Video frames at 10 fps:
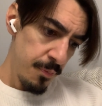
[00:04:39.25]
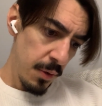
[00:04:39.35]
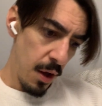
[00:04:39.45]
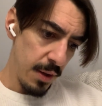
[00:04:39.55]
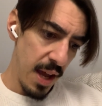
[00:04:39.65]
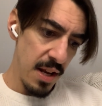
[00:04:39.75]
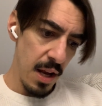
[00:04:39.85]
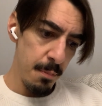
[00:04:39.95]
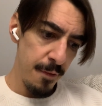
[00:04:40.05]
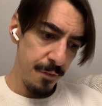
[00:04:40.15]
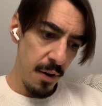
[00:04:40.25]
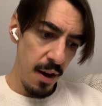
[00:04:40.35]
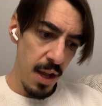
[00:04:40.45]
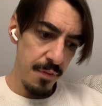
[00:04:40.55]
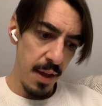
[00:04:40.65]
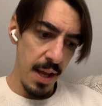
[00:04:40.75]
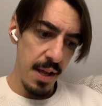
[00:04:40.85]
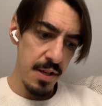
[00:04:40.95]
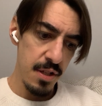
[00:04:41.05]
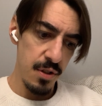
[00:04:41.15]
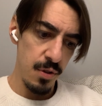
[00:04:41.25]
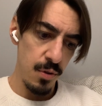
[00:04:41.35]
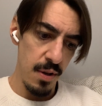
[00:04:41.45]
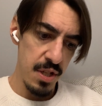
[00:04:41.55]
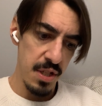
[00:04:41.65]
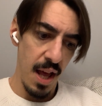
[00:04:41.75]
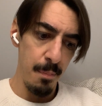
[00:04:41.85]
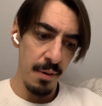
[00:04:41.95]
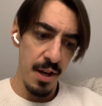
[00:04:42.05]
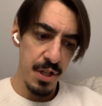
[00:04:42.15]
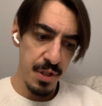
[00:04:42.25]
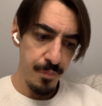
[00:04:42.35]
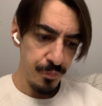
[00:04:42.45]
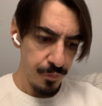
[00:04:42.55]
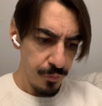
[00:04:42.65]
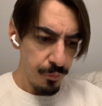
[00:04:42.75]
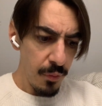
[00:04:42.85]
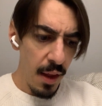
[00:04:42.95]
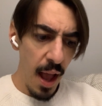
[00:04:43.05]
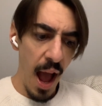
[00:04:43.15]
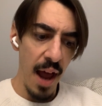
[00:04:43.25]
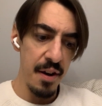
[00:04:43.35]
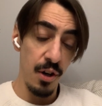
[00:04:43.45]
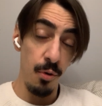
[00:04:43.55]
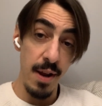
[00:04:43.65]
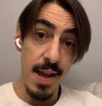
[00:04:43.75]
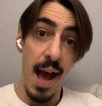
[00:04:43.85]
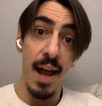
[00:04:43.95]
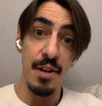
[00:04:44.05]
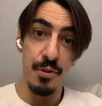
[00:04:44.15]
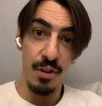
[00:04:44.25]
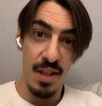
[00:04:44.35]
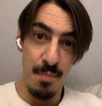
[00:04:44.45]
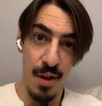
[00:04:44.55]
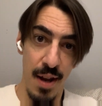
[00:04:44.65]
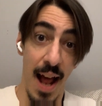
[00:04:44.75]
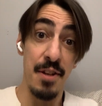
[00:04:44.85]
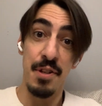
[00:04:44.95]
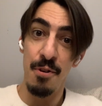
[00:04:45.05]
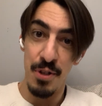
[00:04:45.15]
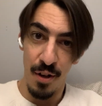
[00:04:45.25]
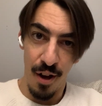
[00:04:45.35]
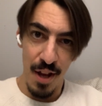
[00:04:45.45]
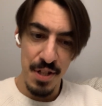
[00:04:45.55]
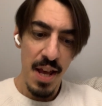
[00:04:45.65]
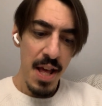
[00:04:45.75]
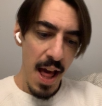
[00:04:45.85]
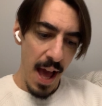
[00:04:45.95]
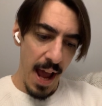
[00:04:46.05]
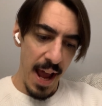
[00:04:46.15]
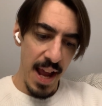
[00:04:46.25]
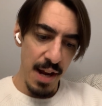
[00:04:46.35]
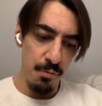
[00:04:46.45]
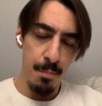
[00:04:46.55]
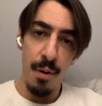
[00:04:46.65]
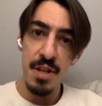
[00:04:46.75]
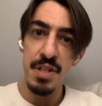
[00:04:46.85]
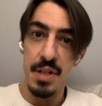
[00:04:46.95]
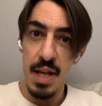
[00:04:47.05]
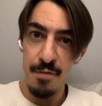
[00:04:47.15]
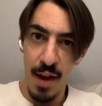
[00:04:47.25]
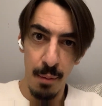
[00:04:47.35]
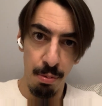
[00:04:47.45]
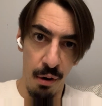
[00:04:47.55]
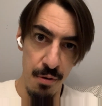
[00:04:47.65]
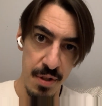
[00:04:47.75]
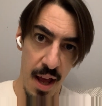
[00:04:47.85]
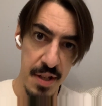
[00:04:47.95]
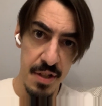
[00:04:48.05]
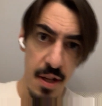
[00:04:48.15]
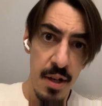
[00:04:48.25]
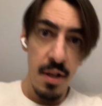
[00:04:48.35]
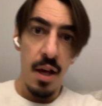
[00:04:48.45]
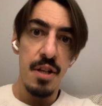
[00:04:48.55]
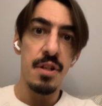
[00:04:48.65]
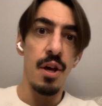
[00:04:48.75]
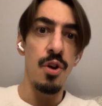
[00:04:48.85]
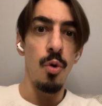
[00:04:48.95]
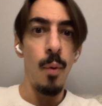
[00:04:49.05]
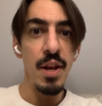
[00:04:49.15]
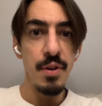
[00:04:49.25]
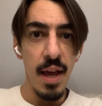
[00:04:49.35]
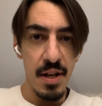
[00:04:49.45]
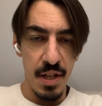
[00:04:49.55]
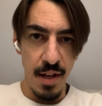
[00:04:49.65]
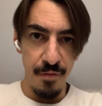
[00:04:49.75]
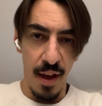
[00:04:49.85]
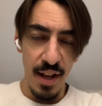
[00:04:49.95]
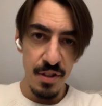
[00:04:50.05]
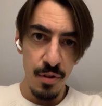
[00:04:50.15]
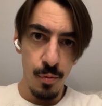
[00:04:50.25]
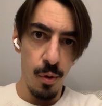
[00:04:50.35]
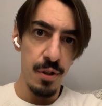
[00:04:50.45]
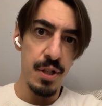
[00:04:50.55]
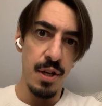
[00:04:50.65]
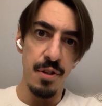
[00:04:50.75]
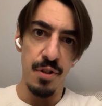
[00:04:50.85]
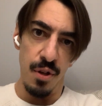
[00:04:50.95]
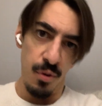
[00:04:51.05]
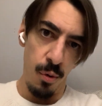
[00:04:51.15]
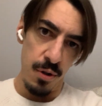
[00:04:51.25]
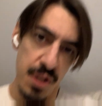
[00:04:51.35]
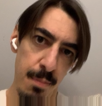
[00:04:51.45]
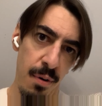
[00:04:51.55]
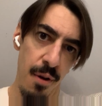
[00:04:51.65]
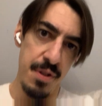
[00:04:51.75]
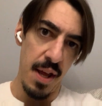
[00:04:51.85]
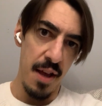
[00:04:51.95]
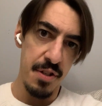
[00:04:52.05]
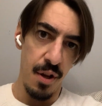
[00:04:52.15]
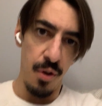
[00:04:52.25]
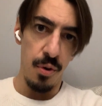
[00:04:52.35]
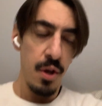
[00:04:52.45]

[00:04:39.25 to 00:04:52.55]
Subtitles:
Okay, number five is to establish and agree and document and socialize a robust defect process. So when you get a defect, what do you do? What's the process? So